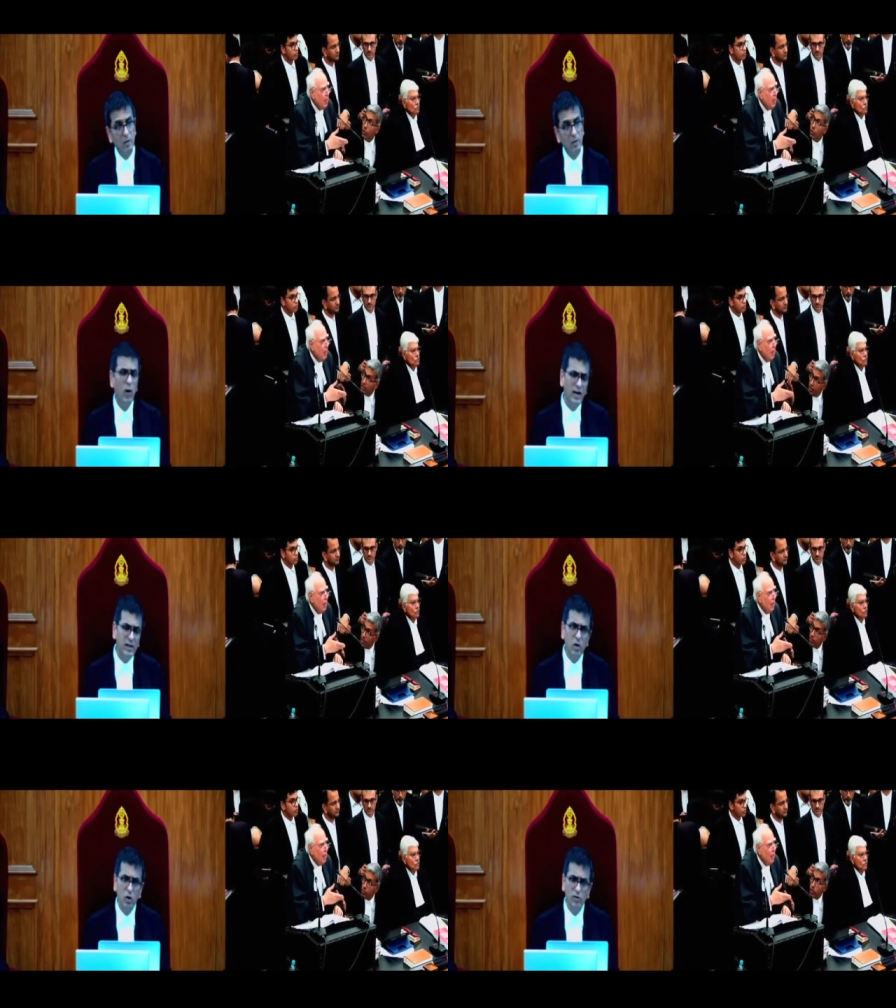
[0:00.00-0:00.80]
So why
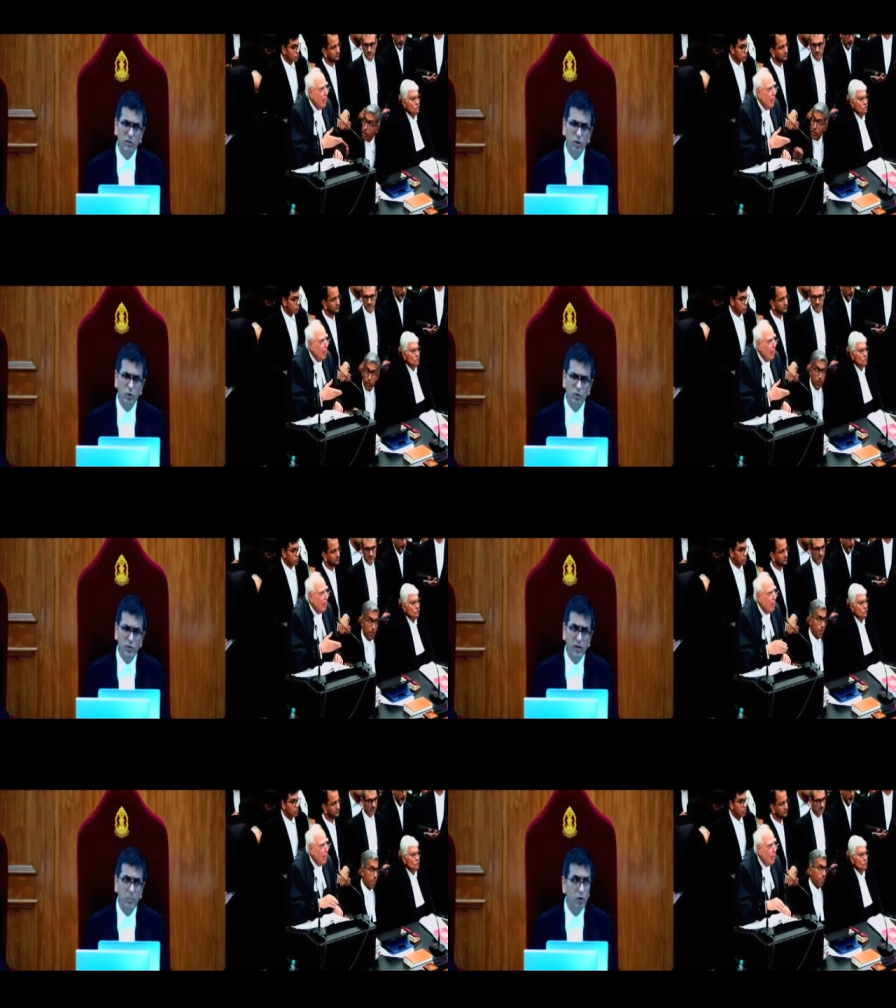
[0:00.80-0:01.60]
did the
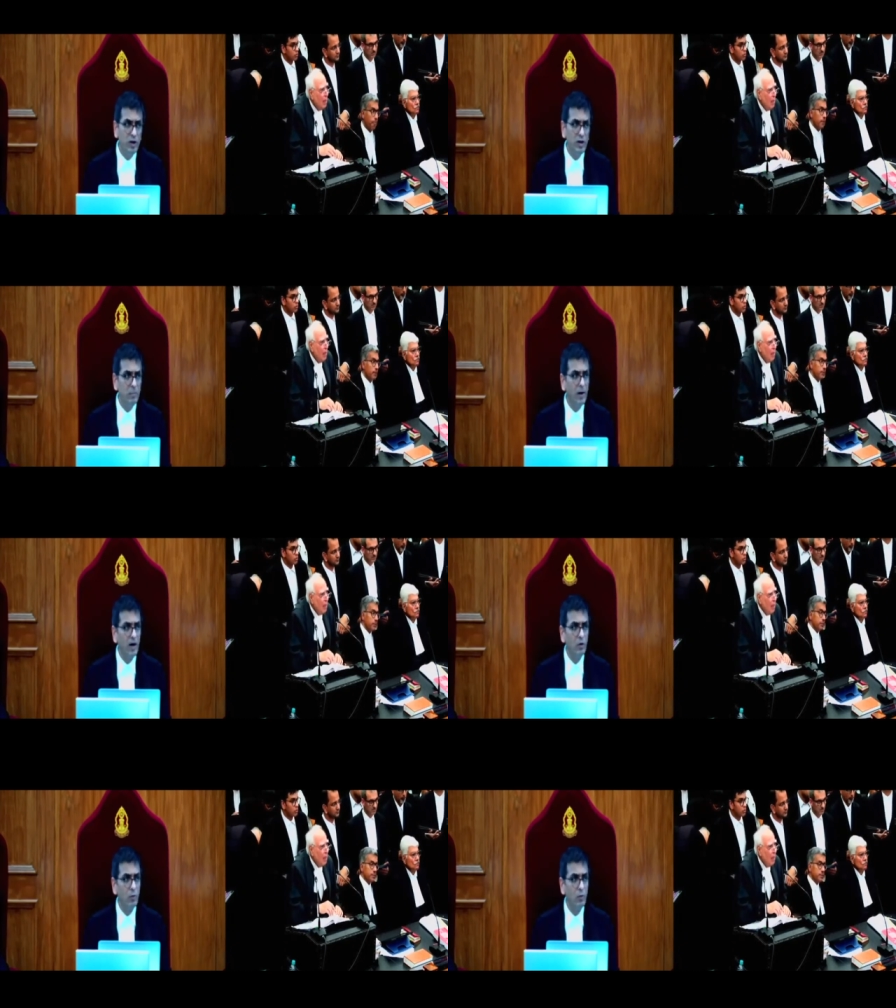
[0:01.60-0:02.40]
Constitution then put it in
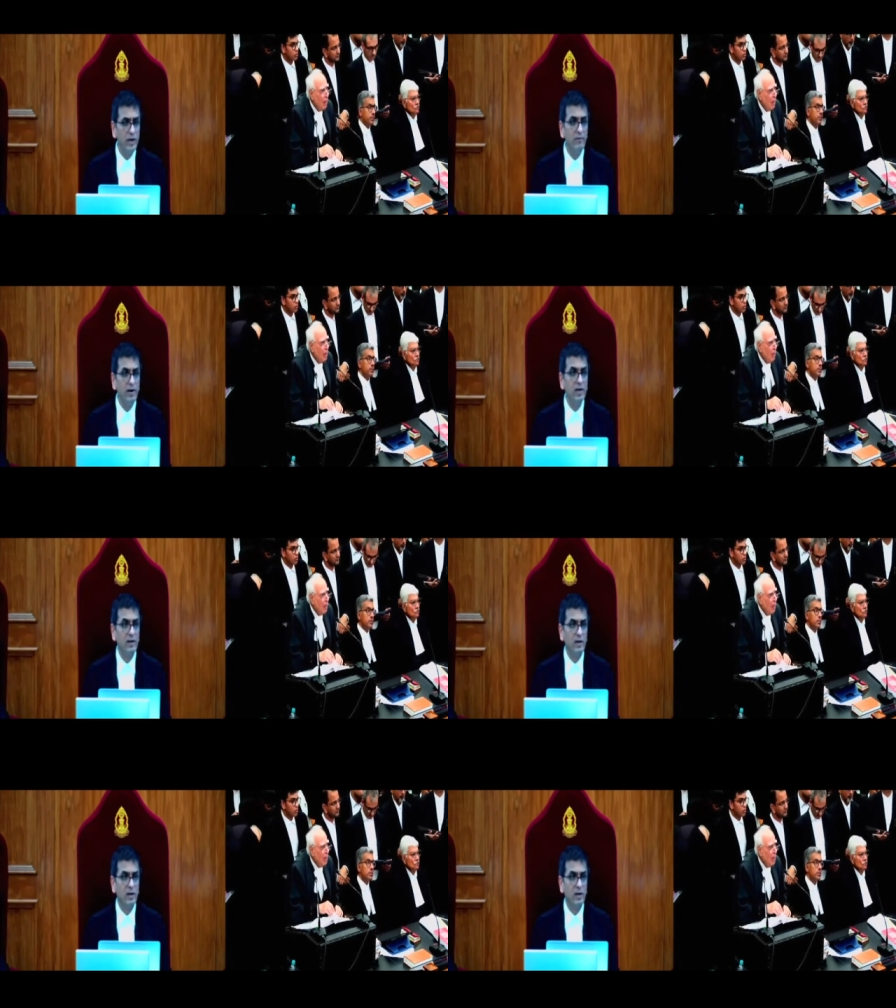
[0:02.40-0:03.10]
part 21?